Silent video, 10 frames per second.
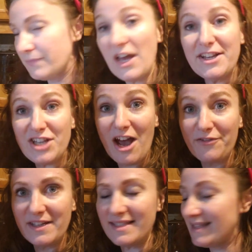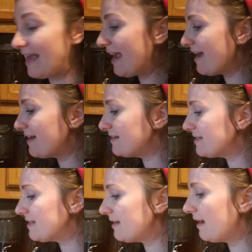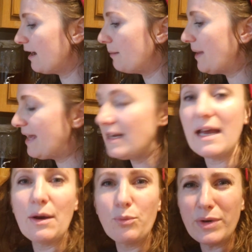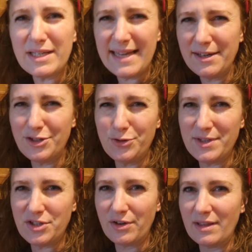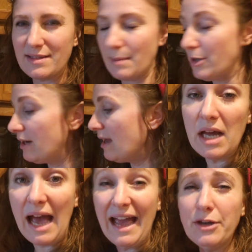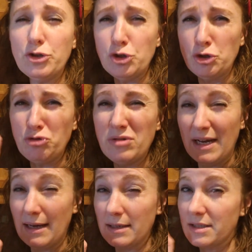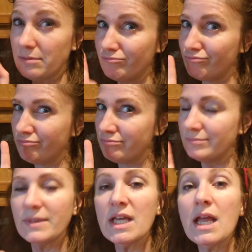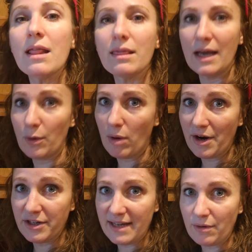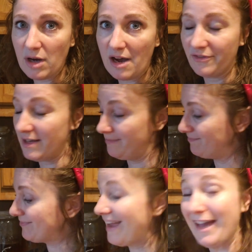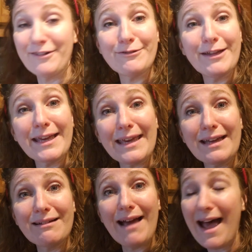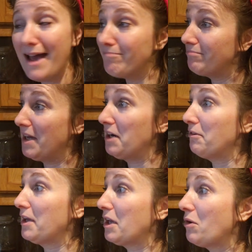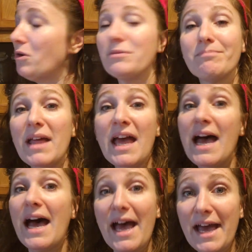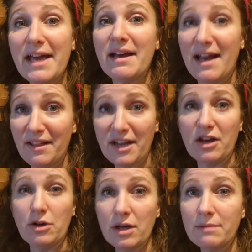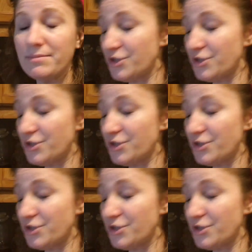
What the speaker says: iced coffees, and we tend to do this during the summer. I do not like watered down coffee. I don't like it hot. I don't like it cold. I like a good